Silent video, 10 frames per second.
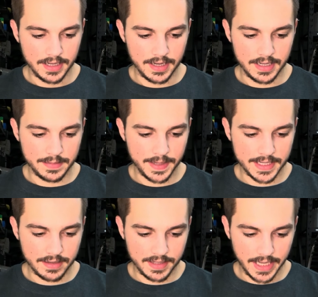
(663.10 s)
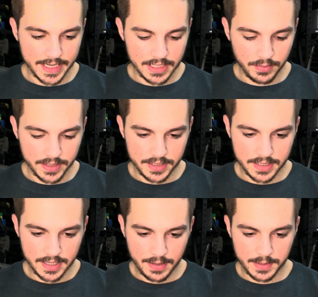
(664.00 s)
Just because I realized it
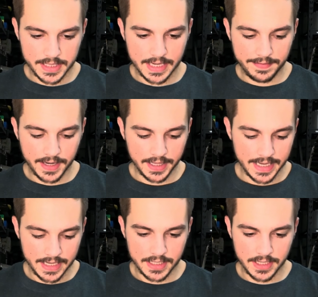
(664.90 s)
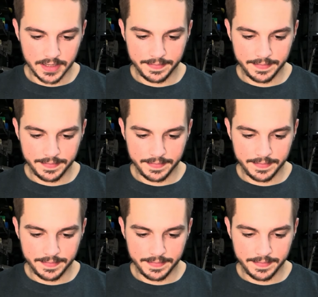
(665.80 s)
was significantly easier